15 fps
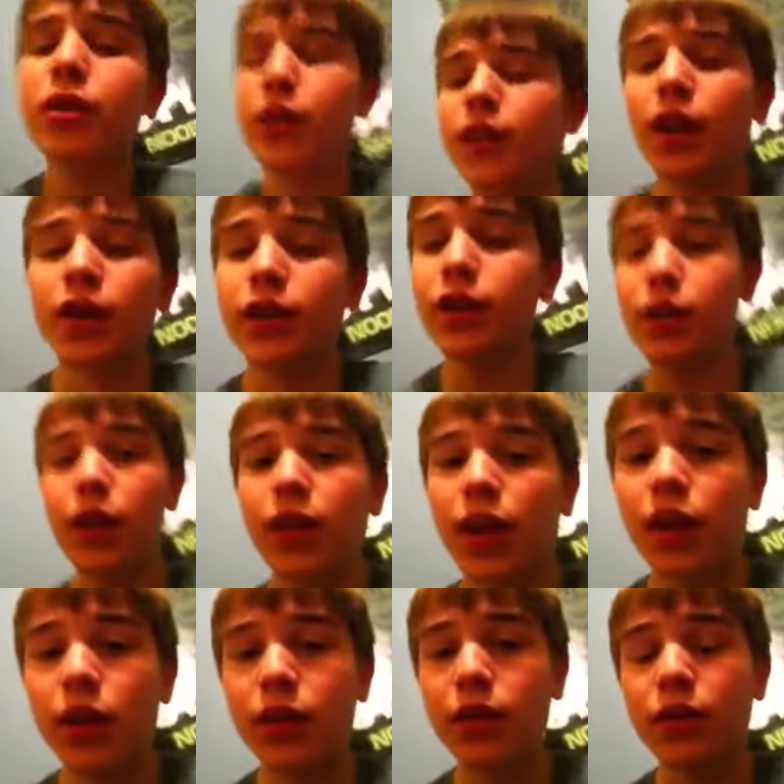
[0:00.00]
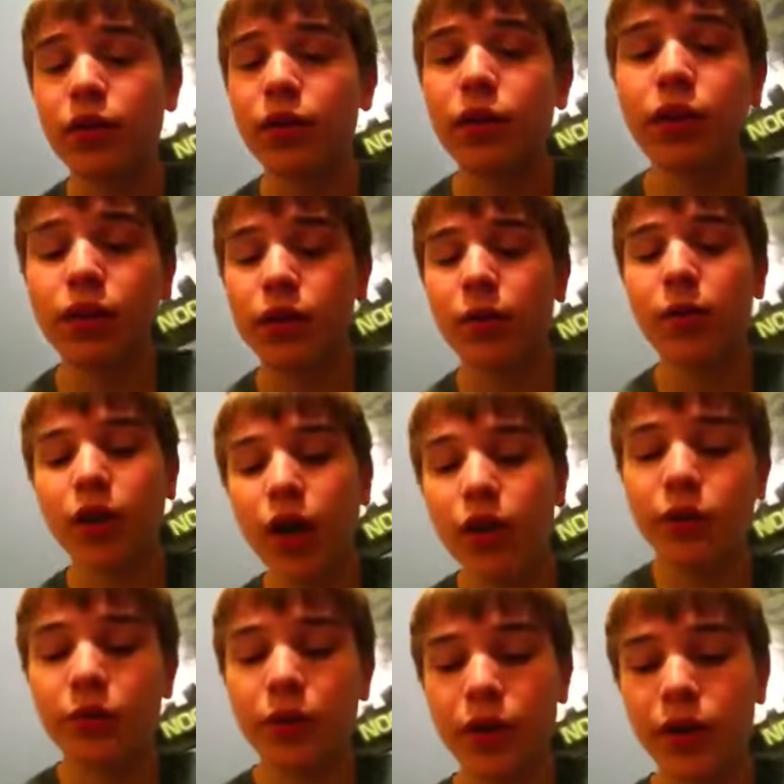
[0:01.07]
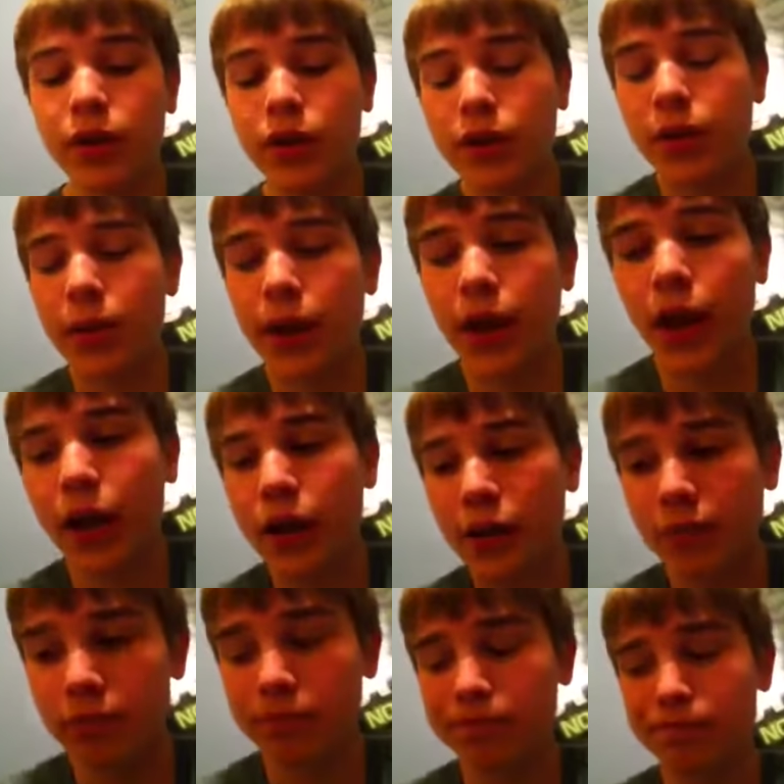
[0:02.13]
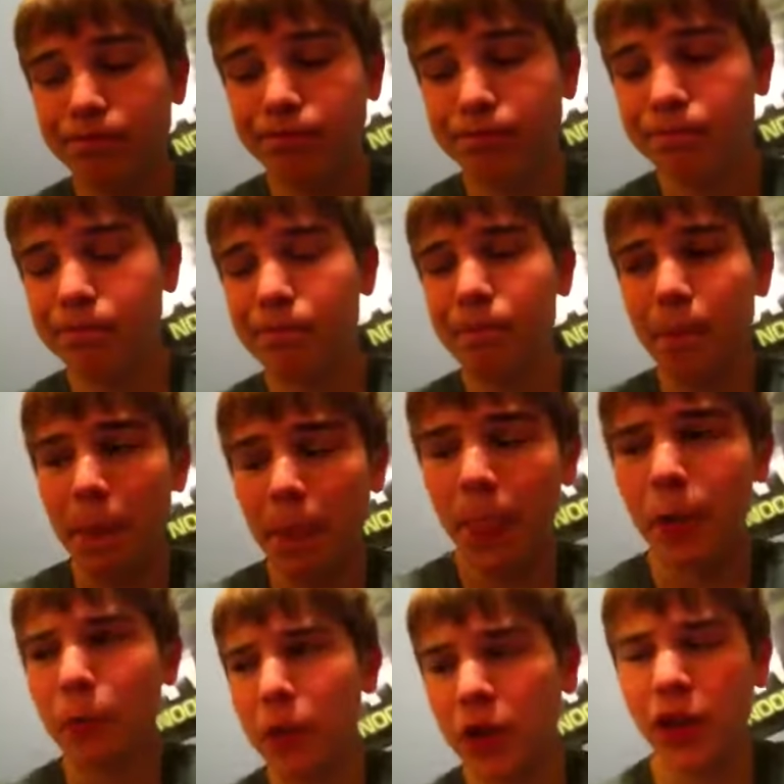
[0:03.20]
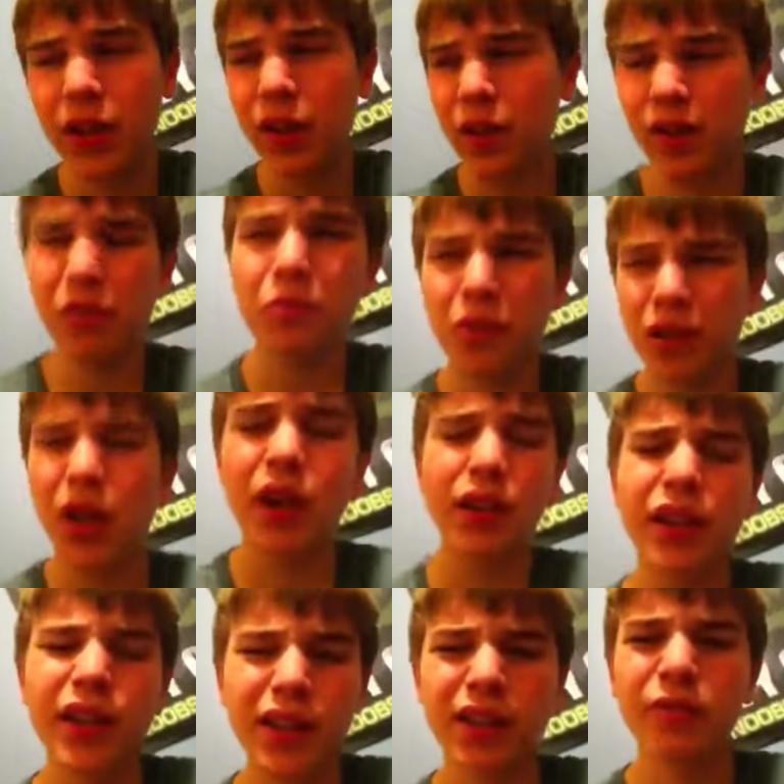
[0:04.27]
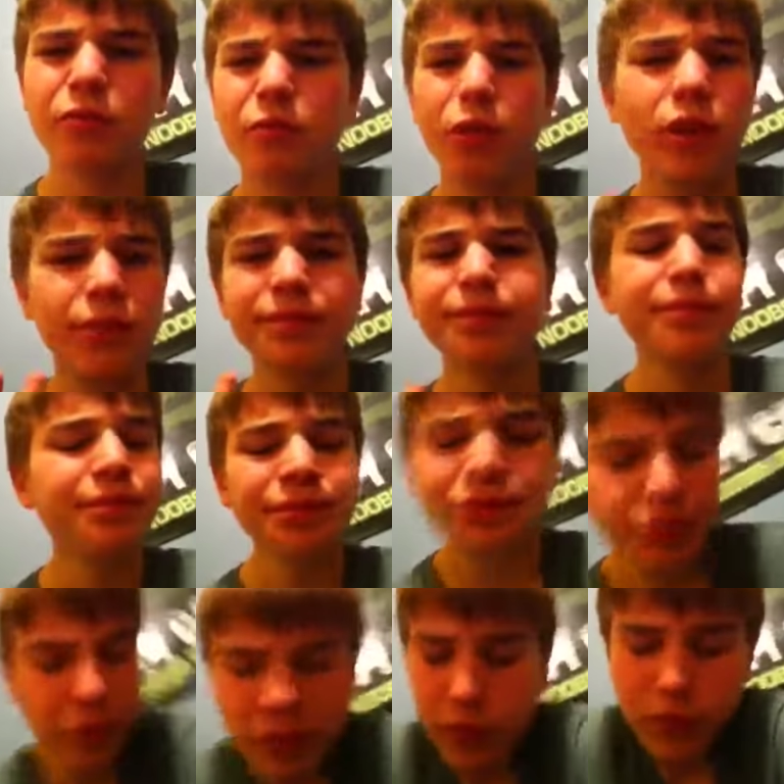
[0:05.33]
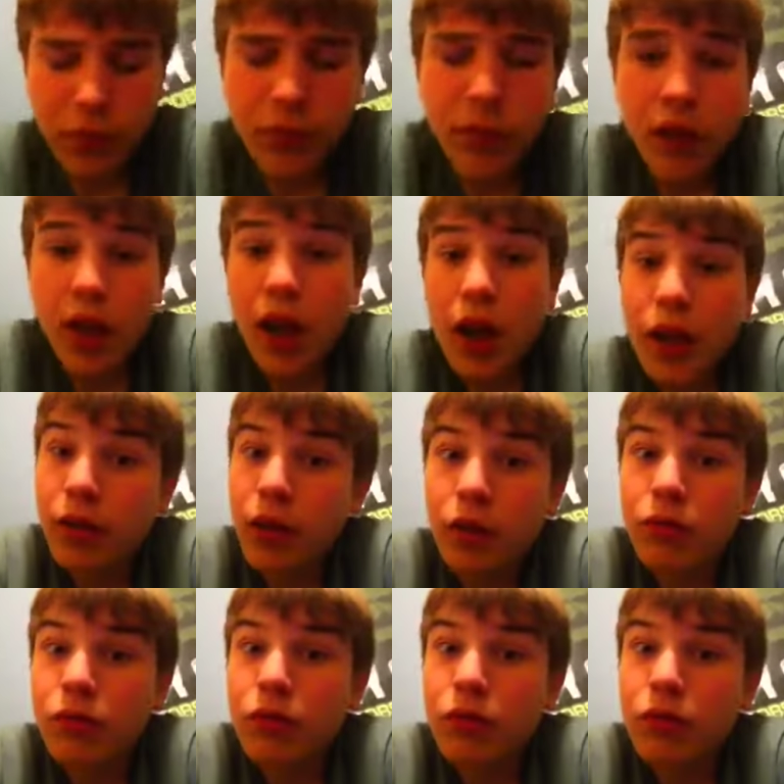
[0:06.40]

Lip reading: this guy didn't get any, so I think somebody got 3 and then somebody got 1 and the other one got like 1. I don't know.